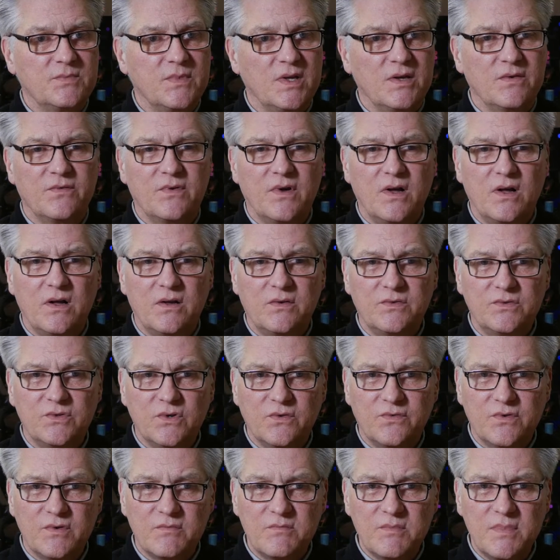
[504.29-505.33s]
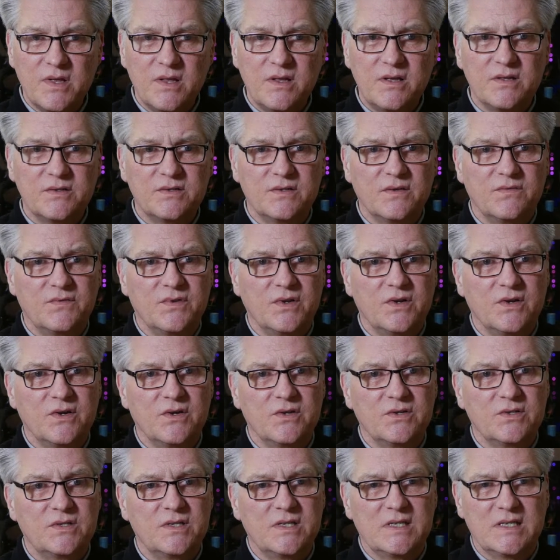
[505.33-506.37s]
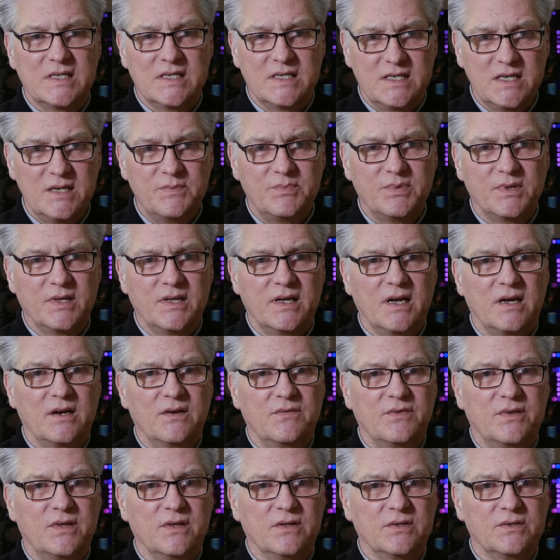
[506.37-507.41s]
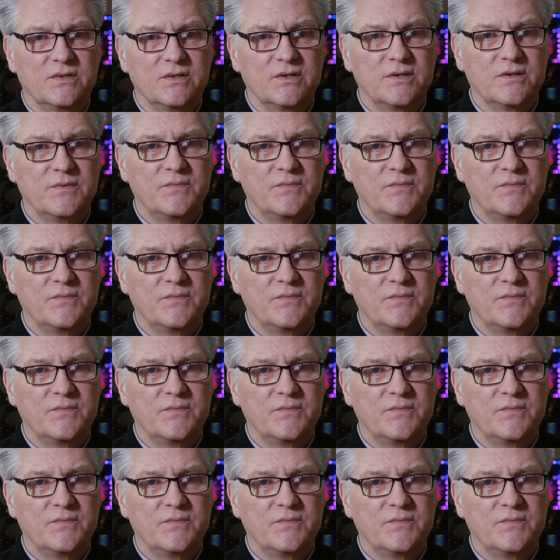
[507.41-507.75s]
evolved over millions of years, deeply out of kilter.